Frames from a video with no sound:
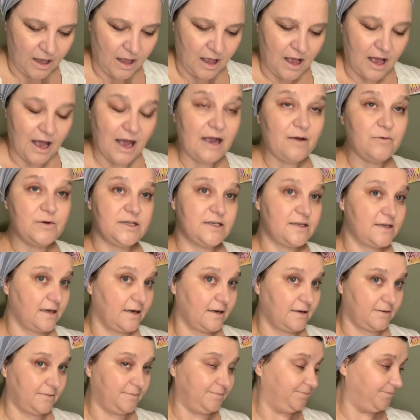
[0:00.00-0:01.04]
I was
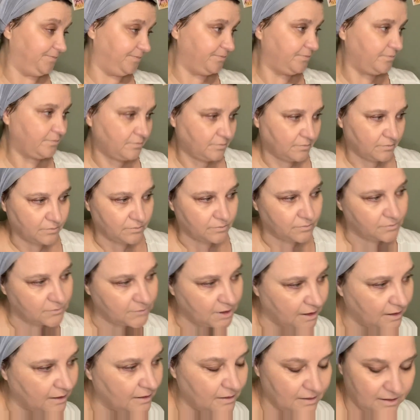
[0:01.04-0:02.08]
sick,
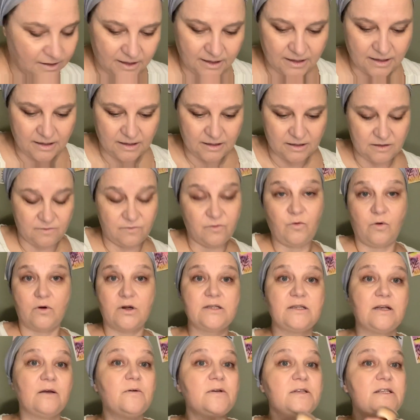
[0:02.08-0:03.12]
okay? And of
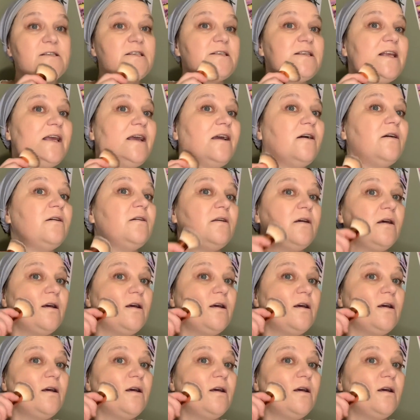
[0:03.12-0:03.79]
course I was scared.